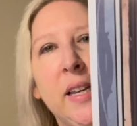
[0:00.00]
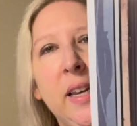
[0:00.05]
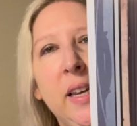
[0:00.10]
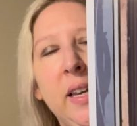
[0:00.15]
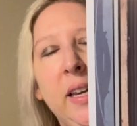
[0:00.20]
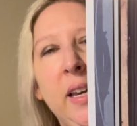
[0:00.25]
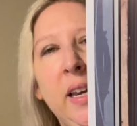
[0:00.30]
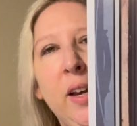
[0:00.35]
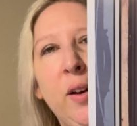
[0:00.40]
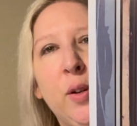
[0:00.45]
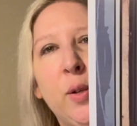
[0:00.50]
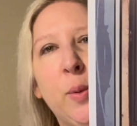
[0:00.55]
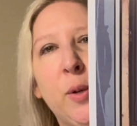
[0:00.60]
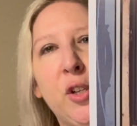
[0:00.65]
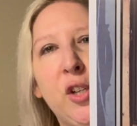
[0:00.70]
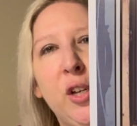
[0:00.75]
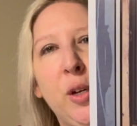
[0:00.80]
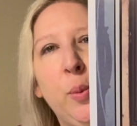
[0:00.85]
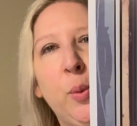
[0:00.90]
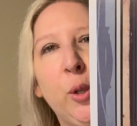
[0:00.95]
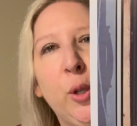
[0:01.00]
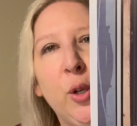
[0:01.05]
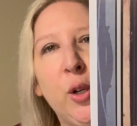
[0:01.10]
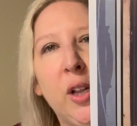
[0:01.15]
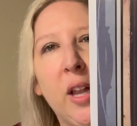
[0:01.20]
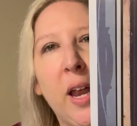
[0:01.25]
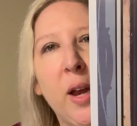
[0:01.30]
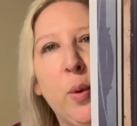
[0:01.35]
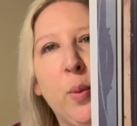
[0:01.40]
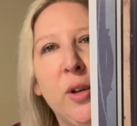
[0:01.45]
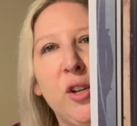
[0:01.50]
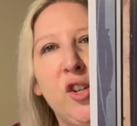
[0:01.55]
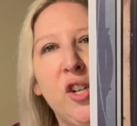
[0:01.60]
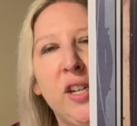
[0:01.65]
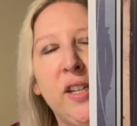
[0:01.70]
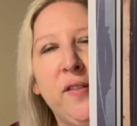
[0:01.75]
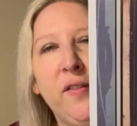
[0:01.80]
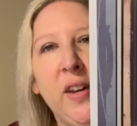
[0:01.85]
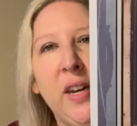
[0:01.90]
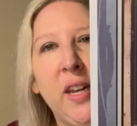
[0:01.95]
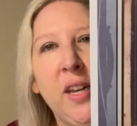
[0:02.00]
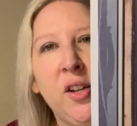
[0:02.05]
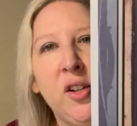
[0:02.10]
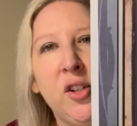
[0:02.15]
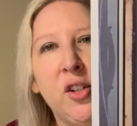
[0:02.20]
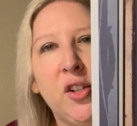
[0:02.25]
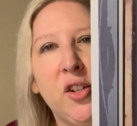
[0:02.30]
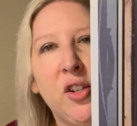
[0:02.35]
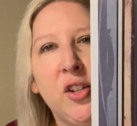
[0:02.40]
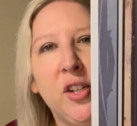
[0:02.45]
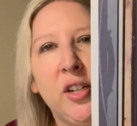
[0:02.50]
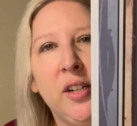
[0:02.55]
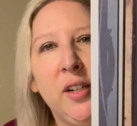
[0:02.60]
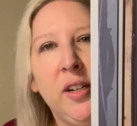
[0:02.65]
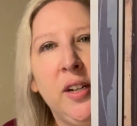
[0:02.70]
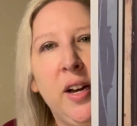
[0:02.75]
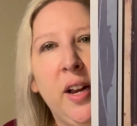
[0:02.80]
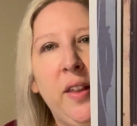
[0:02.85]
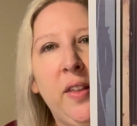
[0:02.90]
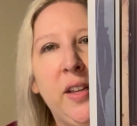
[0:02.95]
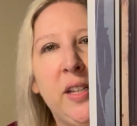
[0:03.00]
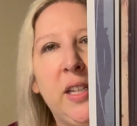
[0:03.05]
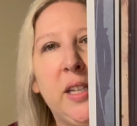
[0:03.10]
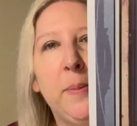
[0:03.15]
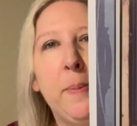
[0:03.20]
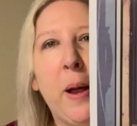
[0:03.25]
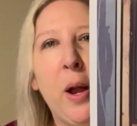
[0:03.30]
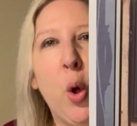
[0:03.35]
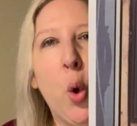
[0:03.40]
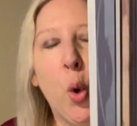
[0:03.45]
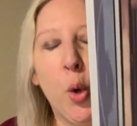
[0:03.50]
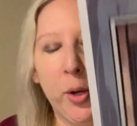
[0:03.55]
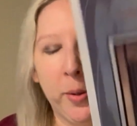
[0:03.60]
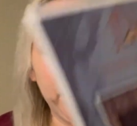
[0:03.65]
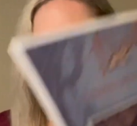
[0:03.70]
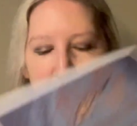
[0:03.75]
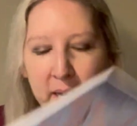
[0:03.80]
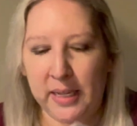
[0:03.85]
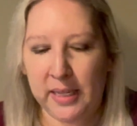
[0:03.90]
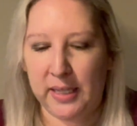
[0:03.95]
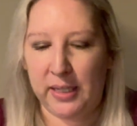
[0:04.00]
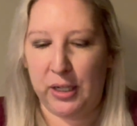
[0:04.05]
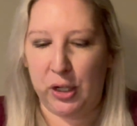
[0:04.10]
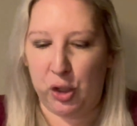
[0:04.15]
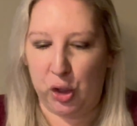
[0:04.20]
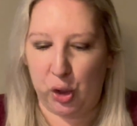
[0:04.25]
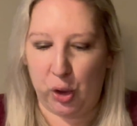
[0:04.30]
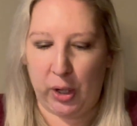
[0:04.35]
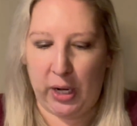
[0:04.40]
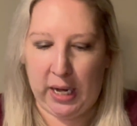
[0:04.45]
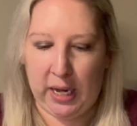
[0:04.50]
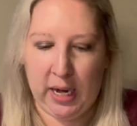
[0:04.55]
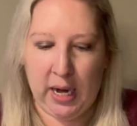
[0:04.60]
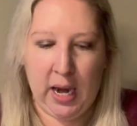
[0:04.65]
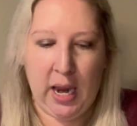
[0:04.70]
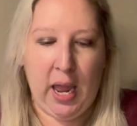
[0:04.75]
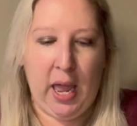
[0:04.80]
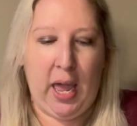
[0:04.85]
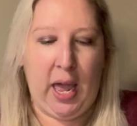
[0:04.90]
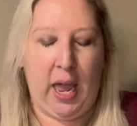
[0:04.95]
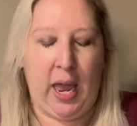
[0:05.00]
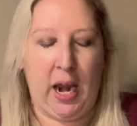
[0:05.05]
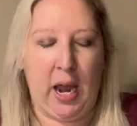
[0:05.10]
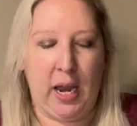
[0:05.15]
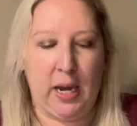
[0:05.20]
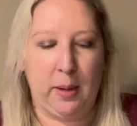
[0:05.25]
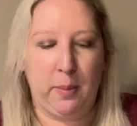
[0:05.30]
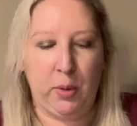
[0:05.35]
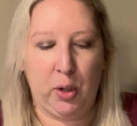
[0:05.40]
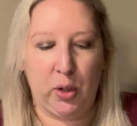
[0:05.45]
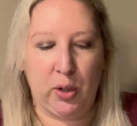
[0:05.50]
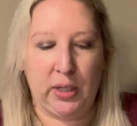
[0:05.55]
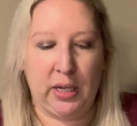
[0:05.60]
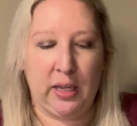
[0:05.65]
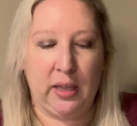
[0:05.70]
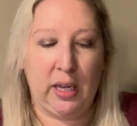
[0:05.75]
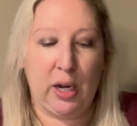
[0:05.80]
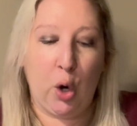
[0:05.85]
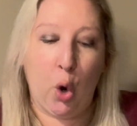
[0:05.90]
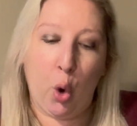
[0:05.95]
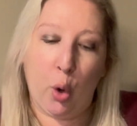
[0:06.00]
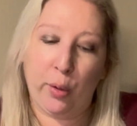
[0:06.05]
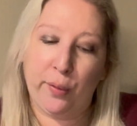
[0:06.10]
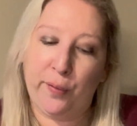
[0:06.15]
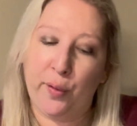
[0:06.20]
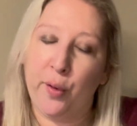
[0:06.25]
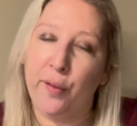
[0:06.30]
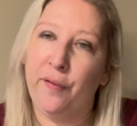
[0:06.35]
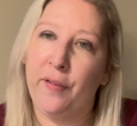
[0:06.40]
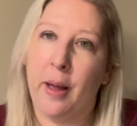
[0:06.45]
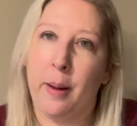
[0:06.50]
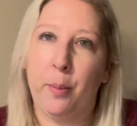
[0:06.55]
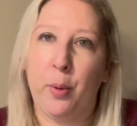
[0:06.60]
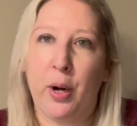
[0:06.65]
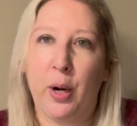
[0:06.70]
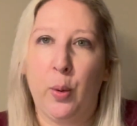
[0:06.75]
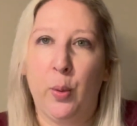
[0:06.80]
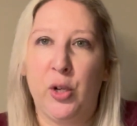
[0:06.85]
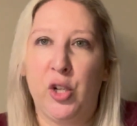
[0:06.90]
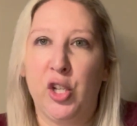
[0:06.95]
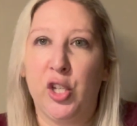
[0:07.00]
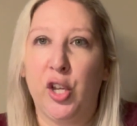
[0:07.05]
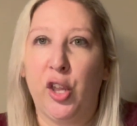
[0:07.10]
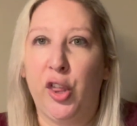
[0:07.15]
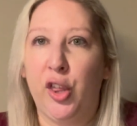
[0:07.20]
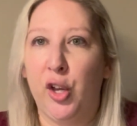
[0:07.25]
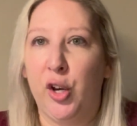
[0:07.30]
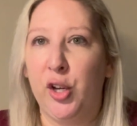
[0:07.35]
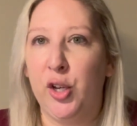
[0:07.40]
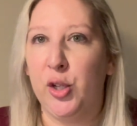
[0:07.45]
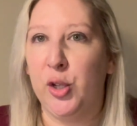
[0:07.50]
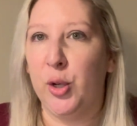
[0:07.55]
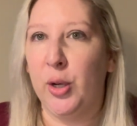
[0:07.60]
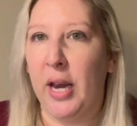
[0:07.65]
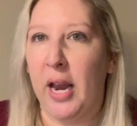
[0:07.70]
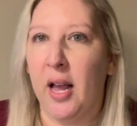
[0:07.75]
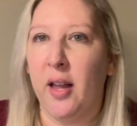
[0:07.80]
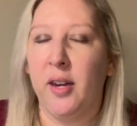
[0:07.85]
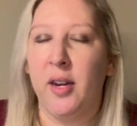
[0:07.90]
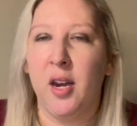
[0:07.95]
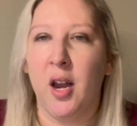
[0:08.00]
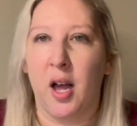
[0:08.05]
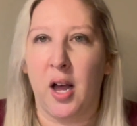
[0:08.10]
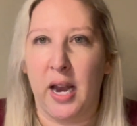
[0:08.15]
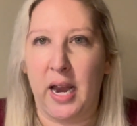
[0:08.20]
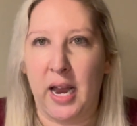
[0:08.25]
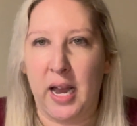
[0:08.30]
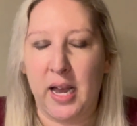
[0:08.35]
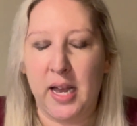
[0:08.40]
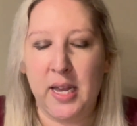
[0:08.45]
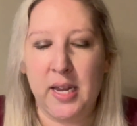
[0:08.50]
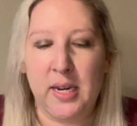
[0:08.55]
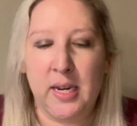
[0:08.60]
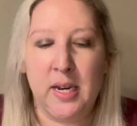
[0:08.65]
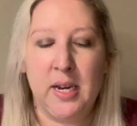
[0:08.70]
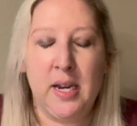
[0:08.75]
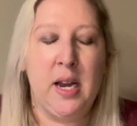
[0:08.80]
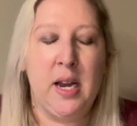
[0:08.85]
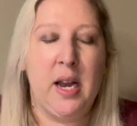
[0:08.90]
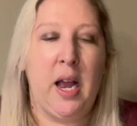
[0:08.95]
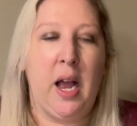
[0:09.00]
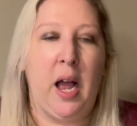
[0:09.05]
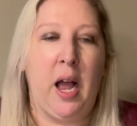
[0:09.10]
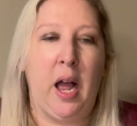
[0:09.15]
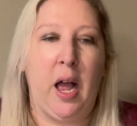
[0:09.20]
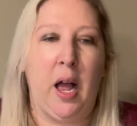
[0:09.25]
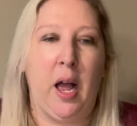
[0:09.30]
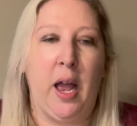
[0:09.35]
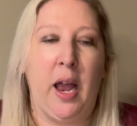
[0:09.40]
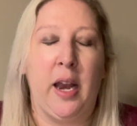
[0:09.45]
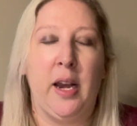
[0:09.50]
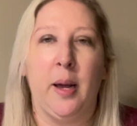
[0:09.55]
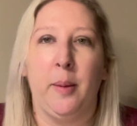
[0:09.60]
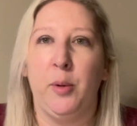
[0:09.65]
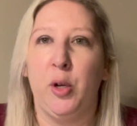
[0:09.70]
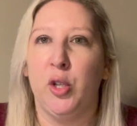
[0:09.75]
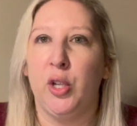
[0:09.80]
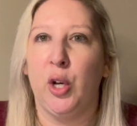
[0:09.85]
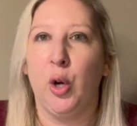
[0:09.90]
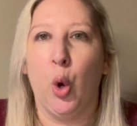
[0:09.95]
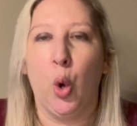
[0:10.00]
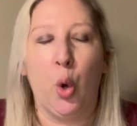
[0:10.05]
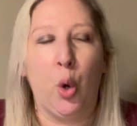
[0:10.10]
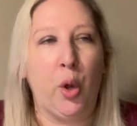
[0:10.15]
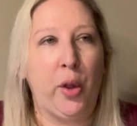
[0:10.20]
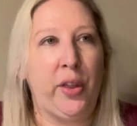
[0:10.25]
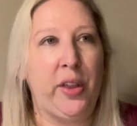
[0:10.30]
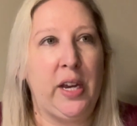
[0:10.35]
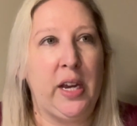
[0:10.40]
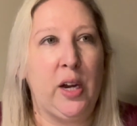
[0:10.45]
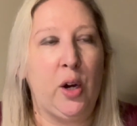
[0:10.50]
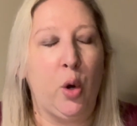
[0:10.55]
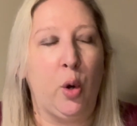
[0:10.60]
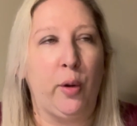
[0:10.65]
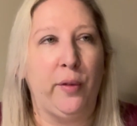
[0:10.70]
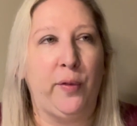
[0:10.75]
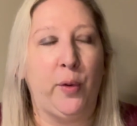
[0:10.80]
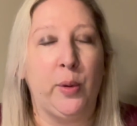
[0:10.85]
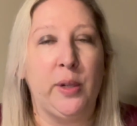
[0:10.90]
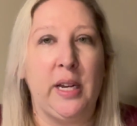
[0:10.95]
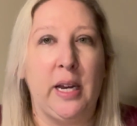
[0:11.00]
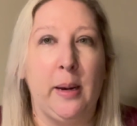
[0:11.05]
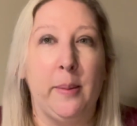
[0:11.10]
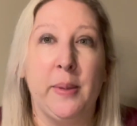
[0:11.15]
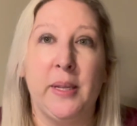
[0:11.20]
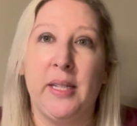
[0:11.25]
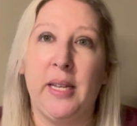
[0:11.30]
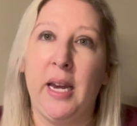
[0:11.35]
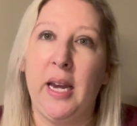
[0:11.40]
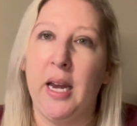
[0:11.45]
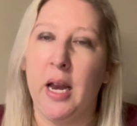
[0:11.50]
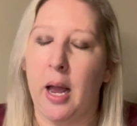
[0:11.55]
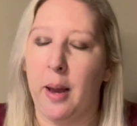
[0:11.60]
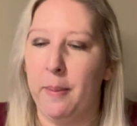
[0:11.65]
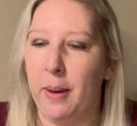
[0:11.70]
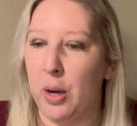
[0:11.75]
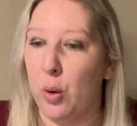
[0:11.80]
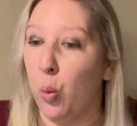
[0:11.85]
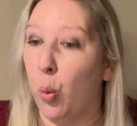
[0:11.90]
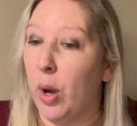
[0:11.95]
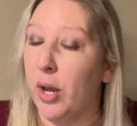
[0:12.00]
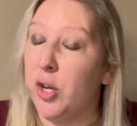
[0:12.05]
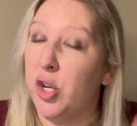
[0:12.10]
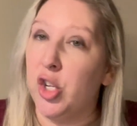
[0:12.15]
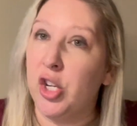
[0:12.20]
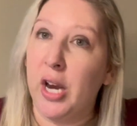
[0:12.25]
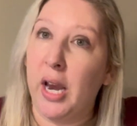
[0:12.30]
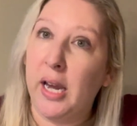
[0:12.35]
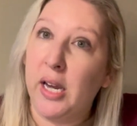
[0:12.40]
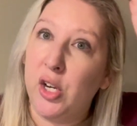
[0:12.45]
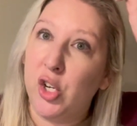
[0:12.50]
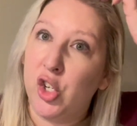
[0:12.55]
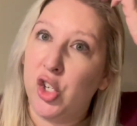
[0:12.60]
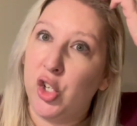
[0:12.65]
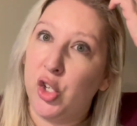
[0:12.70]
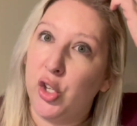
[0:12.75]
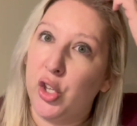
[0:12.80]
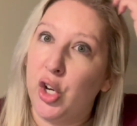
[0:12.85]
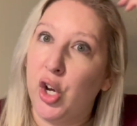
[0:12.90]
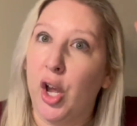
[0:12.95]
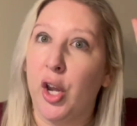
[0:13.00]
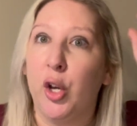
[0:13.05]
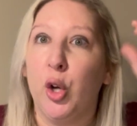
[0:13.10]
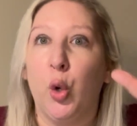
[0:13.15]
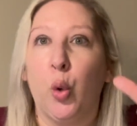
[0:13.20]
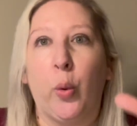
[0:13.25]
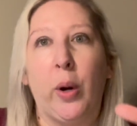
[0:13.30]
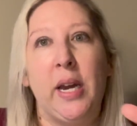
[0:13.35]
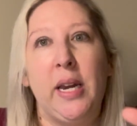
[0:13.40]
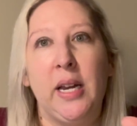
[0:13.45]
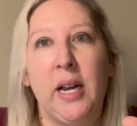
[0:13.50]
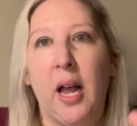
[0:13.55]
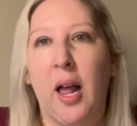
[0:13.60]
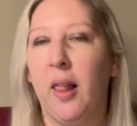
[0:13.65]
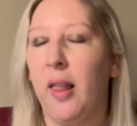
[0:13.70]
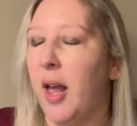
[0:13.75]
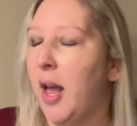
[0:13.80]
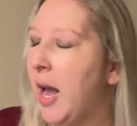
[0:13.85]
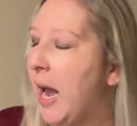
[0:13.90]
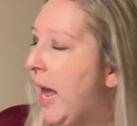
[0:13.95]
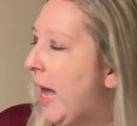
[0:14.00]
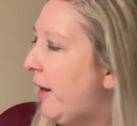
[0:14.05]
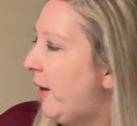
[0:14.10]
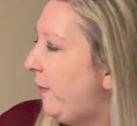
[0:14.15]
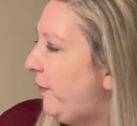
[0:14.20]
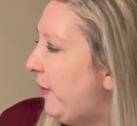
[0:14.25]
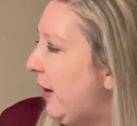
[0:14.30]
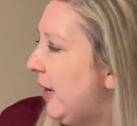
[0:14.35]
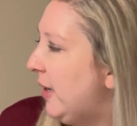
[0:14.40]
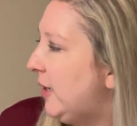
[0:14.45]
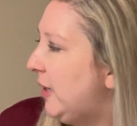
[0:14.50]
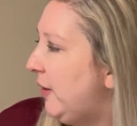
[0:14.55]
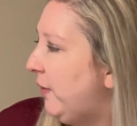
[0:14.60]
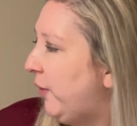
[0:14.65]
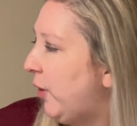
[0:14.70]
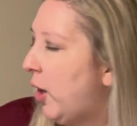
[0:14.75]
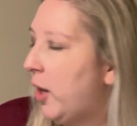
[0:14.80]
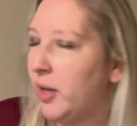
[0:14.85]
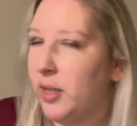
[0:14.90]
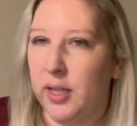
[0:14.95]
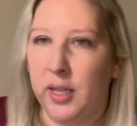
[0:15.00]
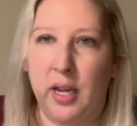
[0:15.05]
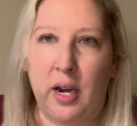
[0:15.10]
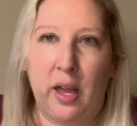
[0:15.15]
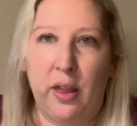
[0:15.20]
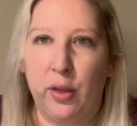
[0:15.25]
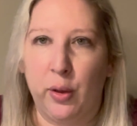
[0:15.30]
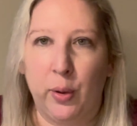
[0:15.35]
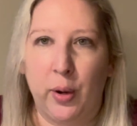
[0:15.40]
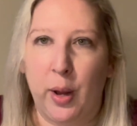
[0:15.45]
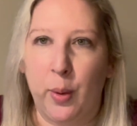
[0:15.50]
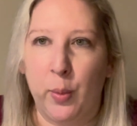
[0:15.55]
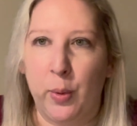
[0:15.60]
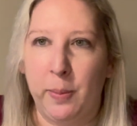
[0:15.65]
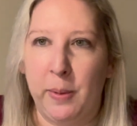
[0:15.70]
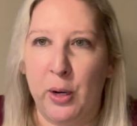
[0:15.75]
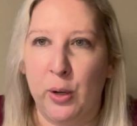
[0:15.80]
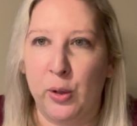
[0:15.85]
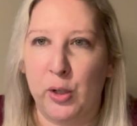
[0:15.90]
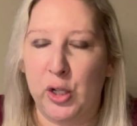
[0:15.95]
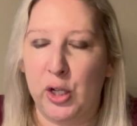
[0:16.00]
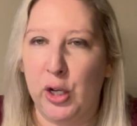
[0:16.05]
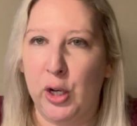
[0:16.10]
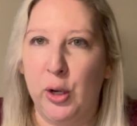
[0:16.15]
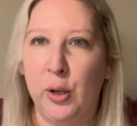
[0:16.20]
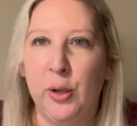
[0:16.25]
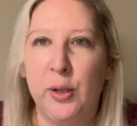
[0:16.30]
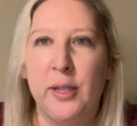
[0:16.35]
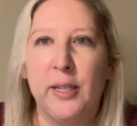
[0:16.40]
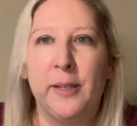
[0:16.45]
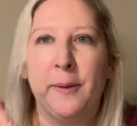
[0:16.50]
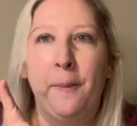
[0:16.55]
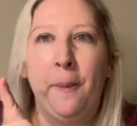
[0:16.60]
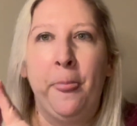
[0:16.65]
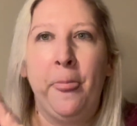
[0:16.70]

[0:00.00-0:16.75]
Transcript: Here's what she will look like when she's finished. This is by Autumn Lane Stitchery, and I am using the called for fabric, which is a 32 count Naiad, and I'm using all the called for DMC. I made one change to the kind of green color. I had a fancy floss that I thought it would be good to use.